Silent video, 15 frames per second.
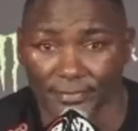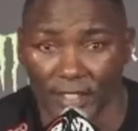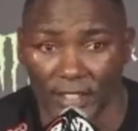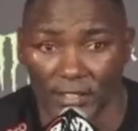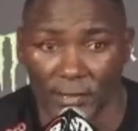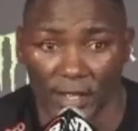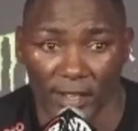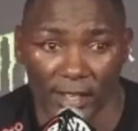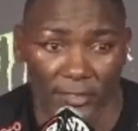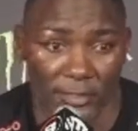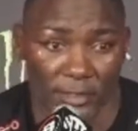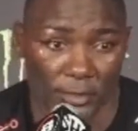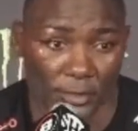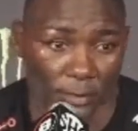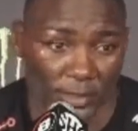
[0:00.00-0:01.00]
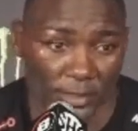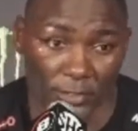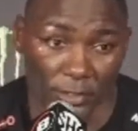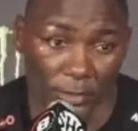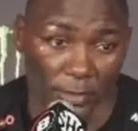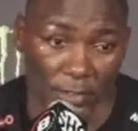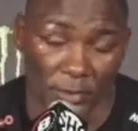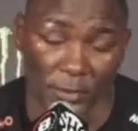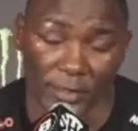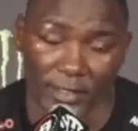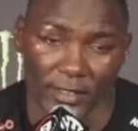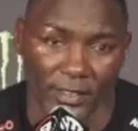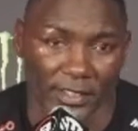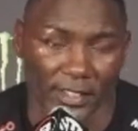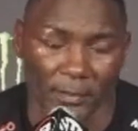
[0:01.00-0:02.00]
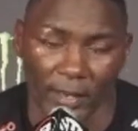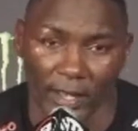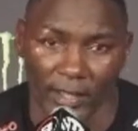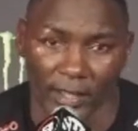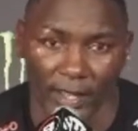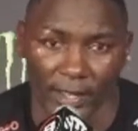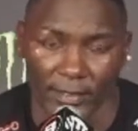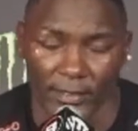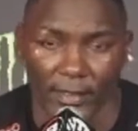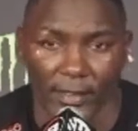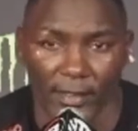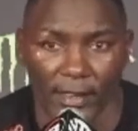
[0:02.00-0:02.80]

Live my life a little bit for about a week and get back at it.